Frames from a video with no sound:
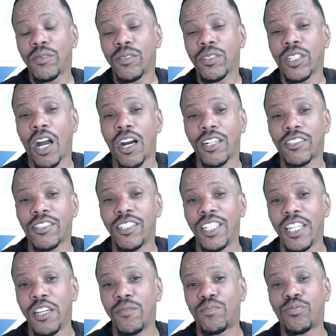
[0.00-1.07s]
constantly
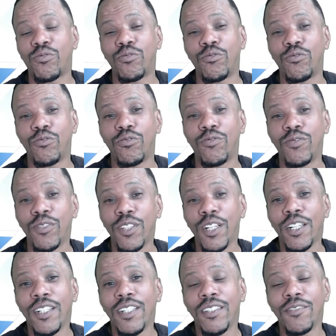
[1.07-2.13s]
improve,
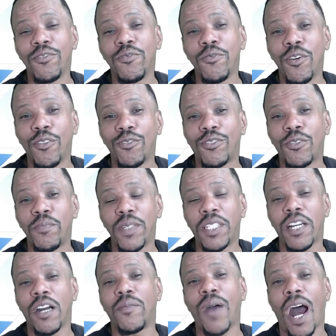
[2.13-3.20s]
to
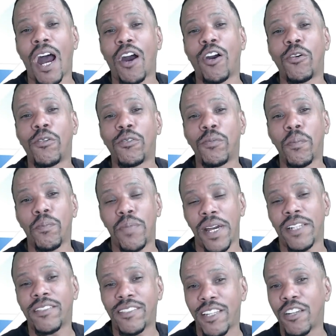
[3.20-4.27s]
become our
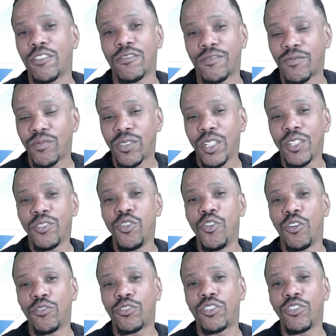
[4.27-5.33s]
best self,
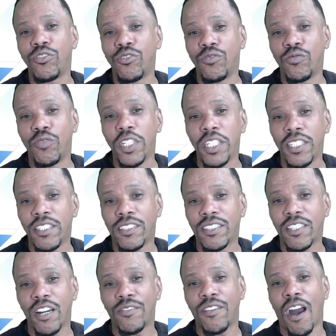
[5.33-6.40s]
to
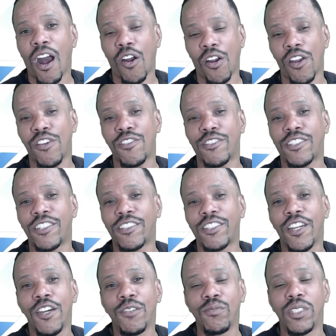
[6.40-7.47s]
rediscover our heritage,
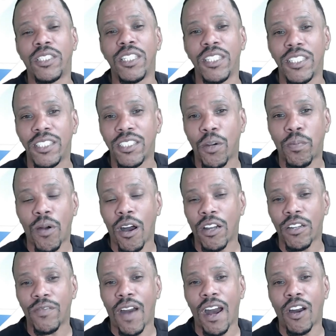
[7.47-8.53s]
which is a part
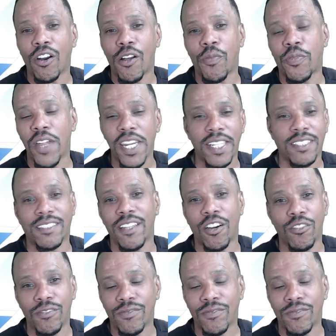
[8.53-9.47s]
of our authentic self.